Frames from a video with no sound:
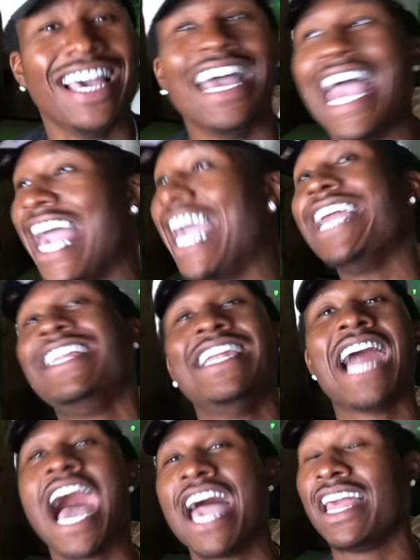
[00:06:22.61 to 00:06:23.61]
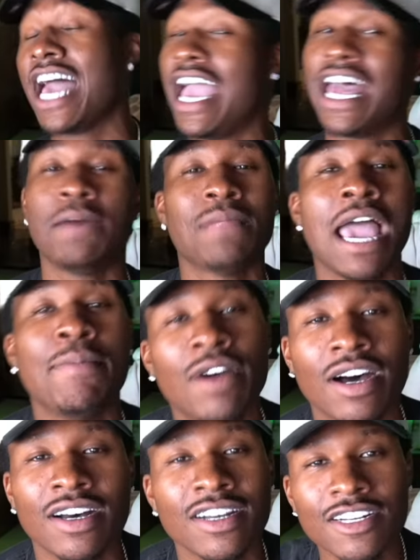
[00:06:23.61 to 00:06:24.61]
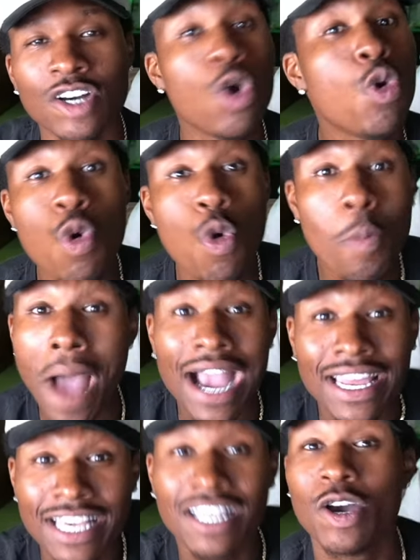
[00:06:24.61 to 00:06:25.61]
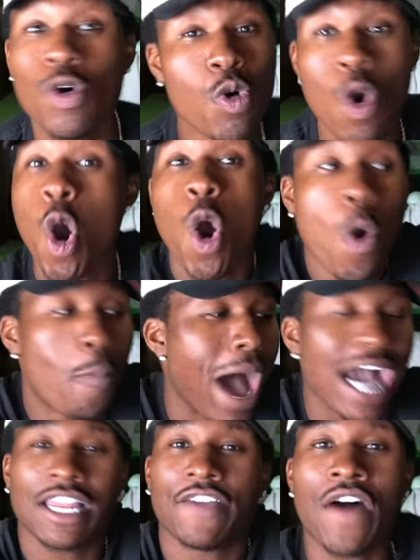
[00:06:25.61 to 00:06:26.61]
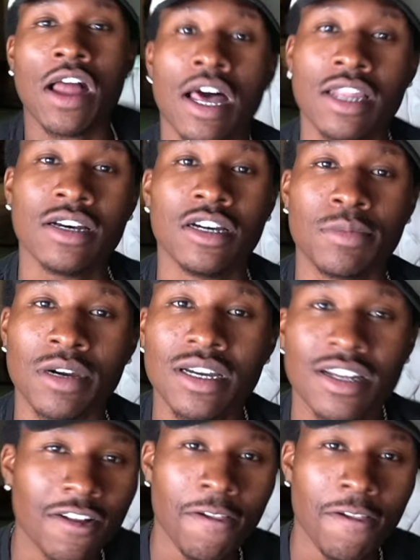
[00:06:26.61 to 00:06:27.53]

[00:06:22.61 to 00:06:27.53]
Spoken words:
And he denied it, and I'm like, bro, who pocketed fall out of, bro?